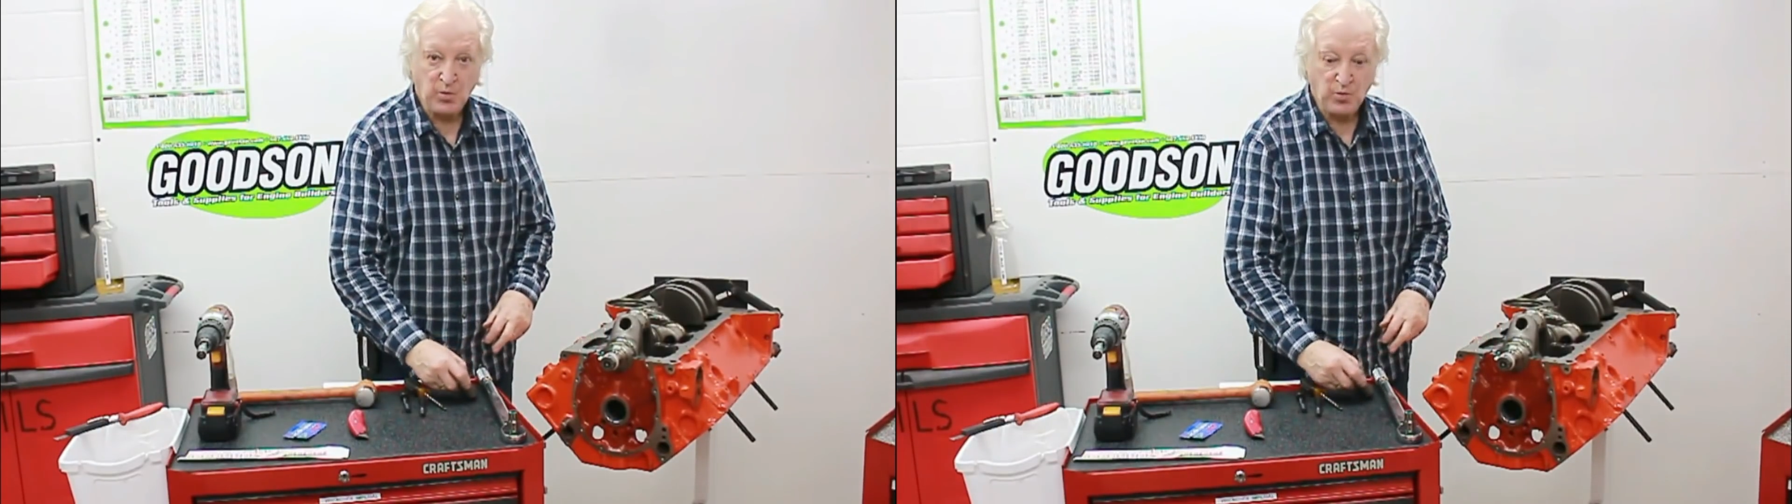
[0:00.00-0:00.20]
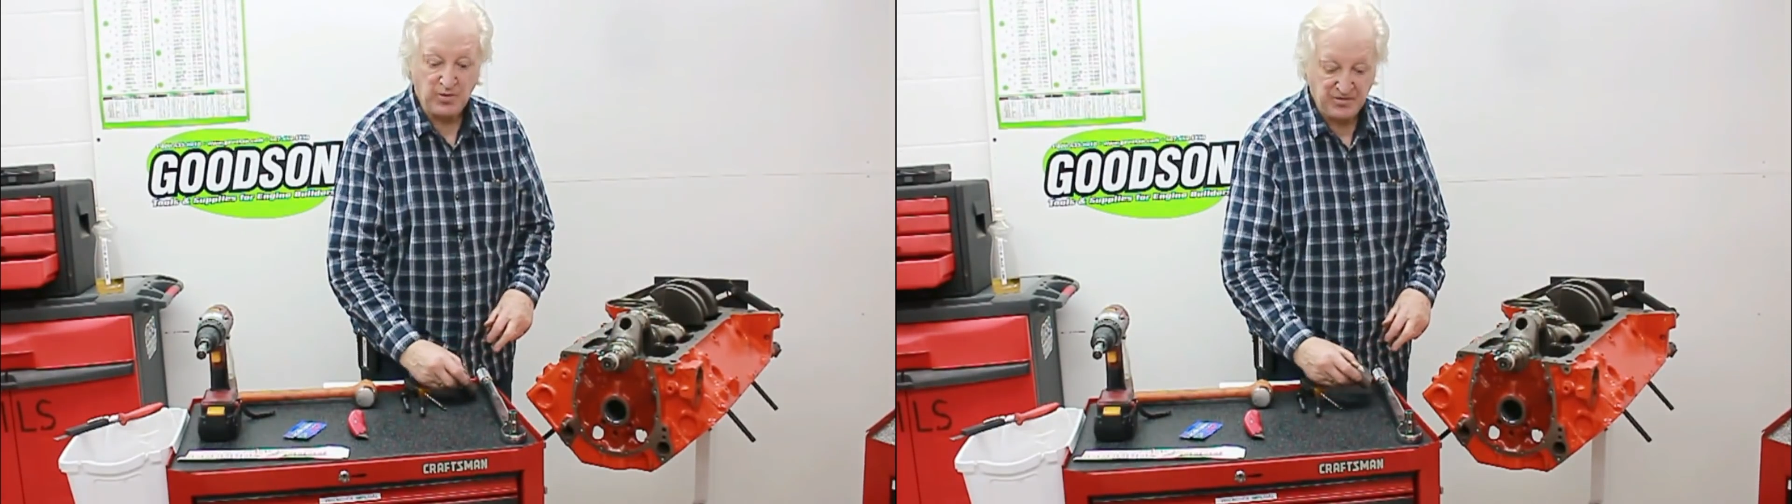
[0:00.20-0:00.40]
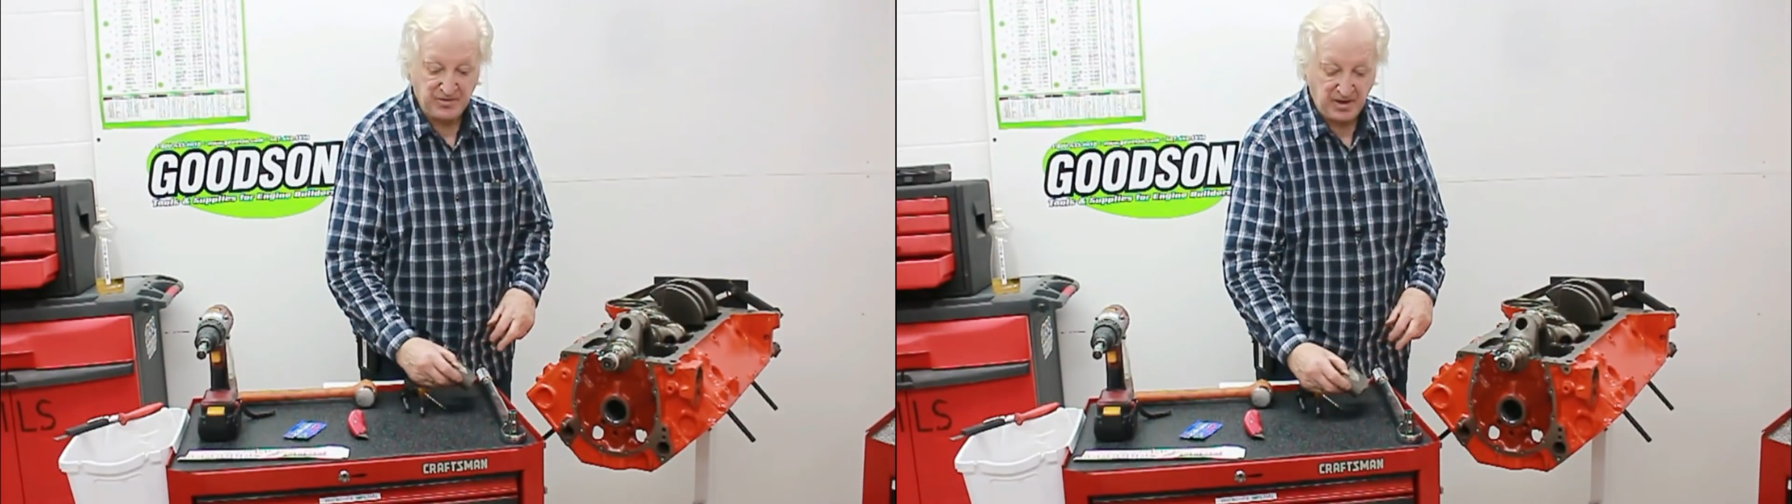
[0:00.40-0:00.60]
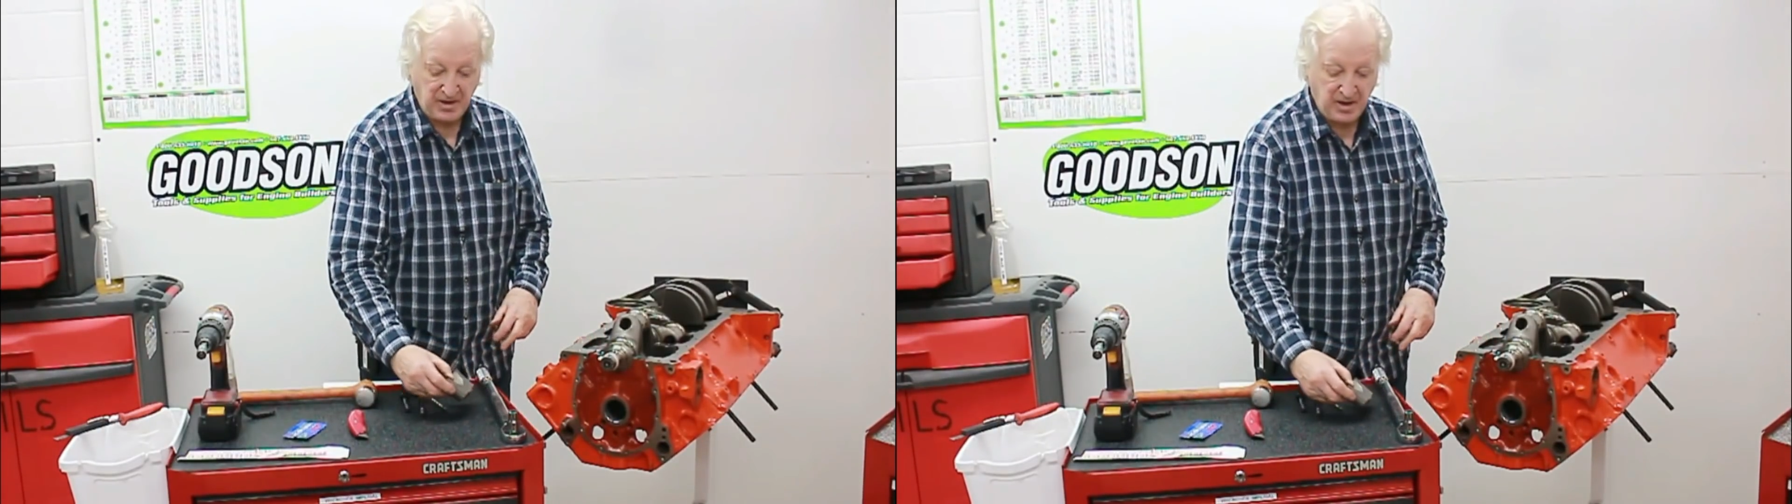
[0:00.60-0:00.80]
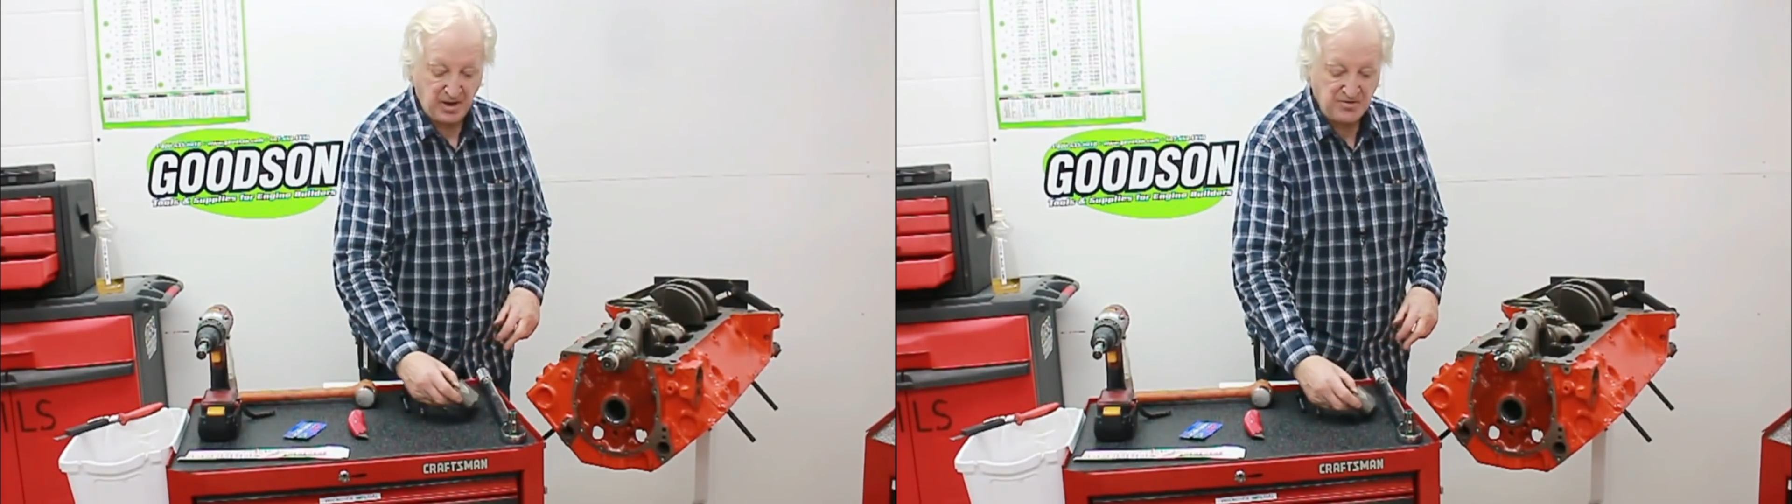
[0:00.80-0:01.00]
with
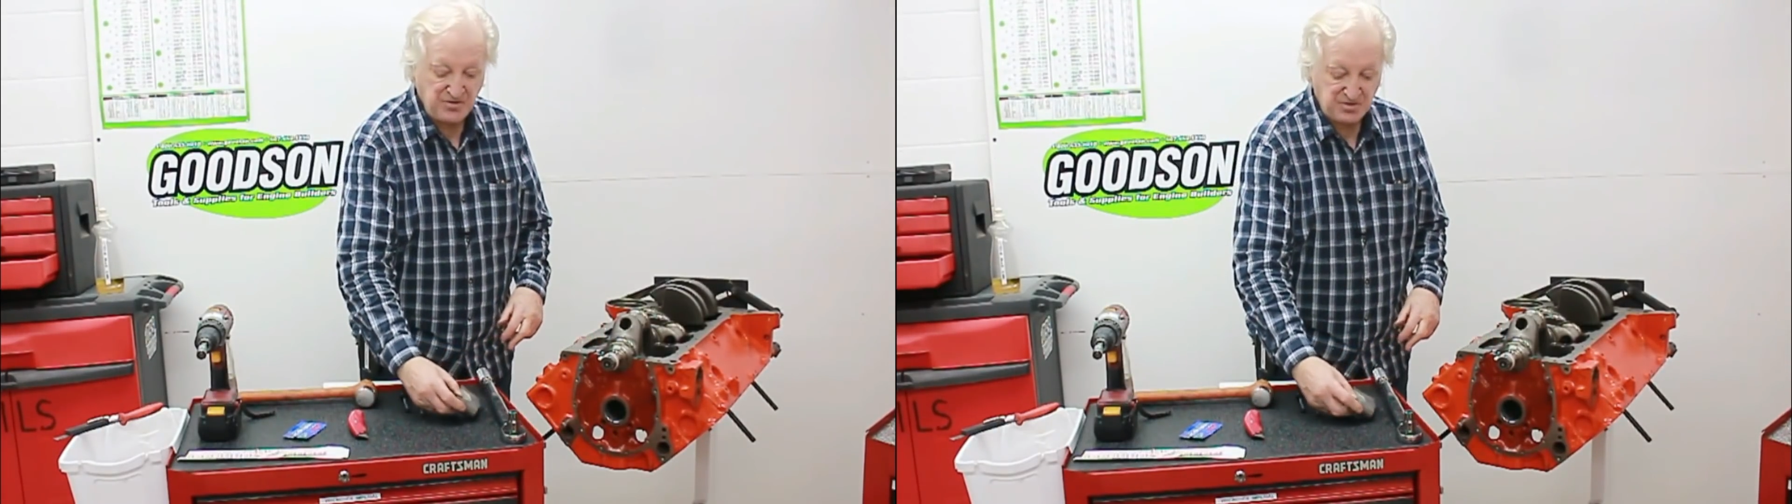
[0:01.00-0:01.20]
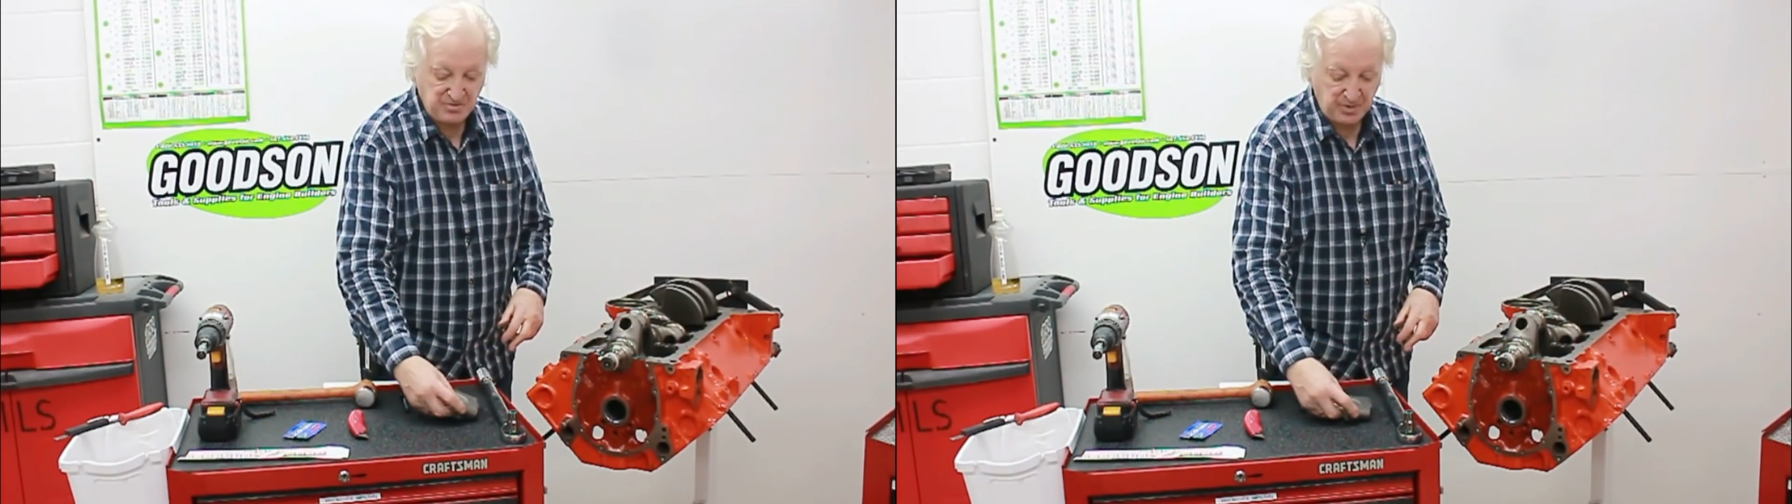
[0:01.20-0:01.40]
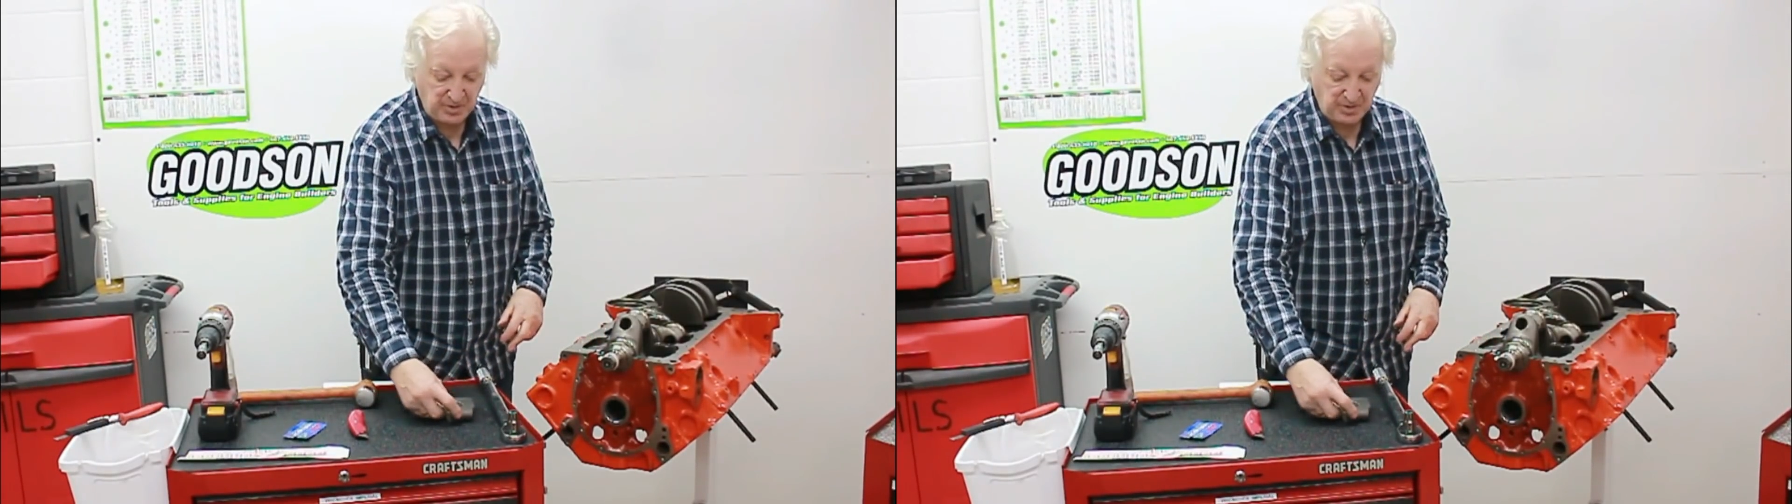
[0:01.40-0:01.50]
engine